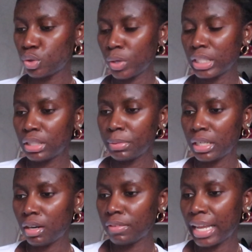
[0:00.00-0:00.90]
do a little
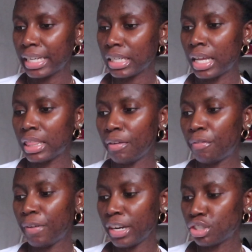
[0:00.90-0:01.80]
bit of like the
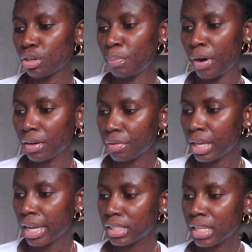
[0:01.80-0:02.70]
facial part of
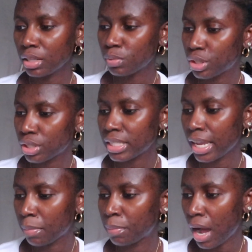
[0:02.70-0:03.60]
things. That was just
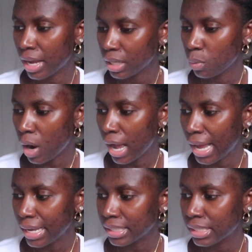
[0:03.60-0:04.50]
like body
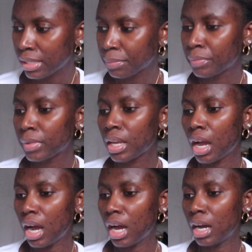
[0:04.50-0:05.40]
wise.
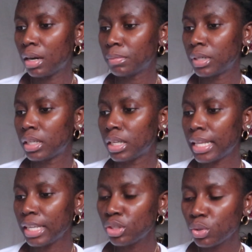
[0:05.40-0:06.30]

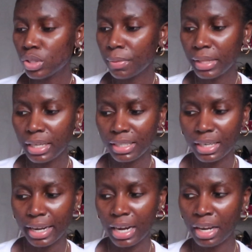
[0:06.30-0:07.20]
Let's do some things that
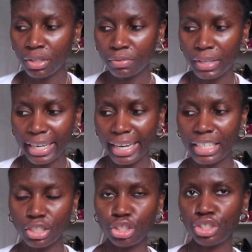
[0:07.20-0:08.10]
are kind of like
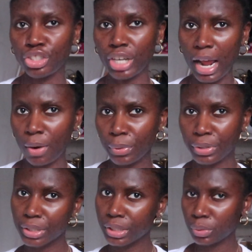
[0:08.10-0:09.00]
in the
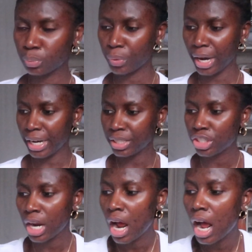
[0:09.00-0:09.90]
shower
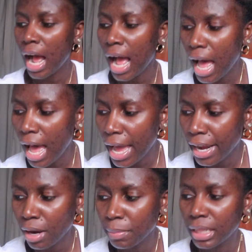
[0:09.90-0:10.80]
range. I
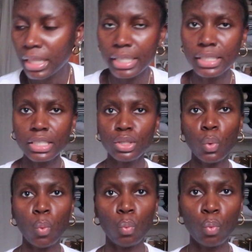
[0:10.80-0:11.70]
am a lazy
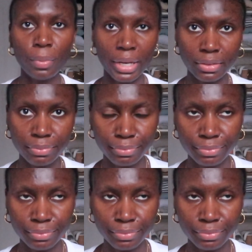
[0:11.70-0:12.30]
woman,